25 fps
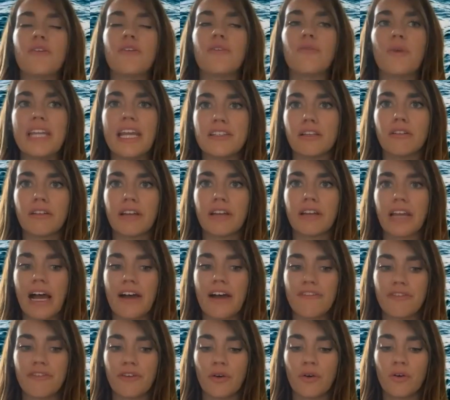we need to look
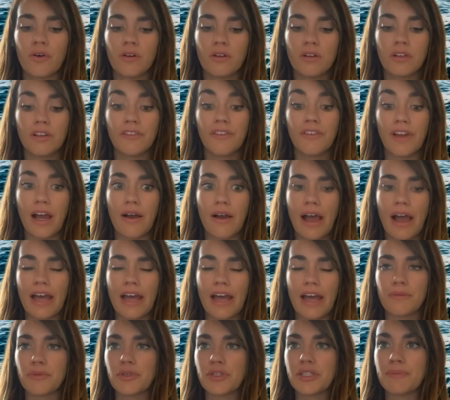out for all of our
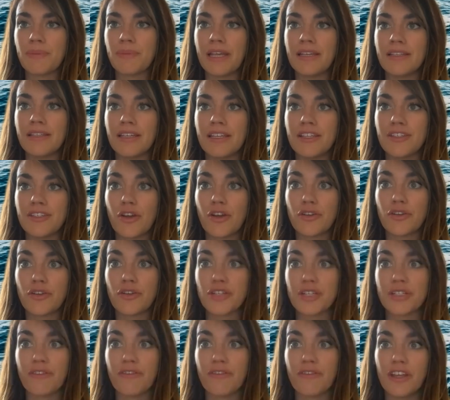animal species, not
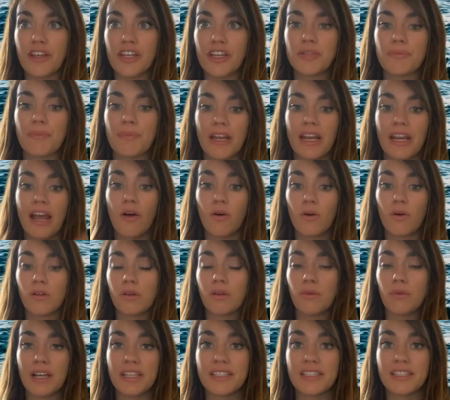just the fish, but all
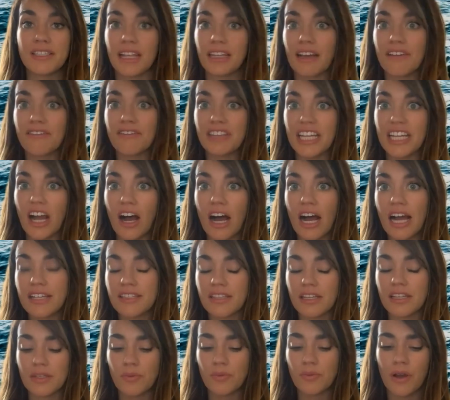the ones that love the
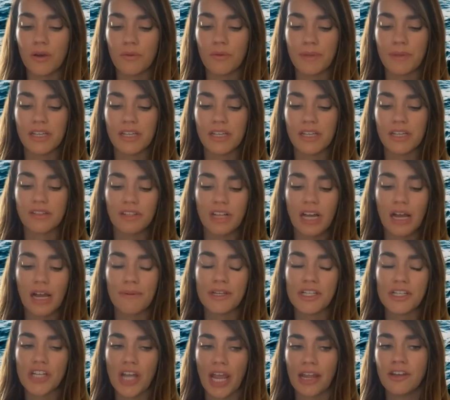ice as well because of
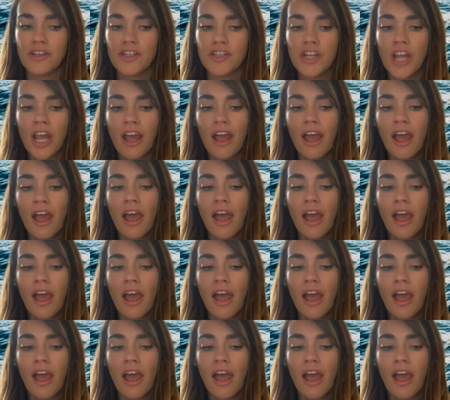climate change.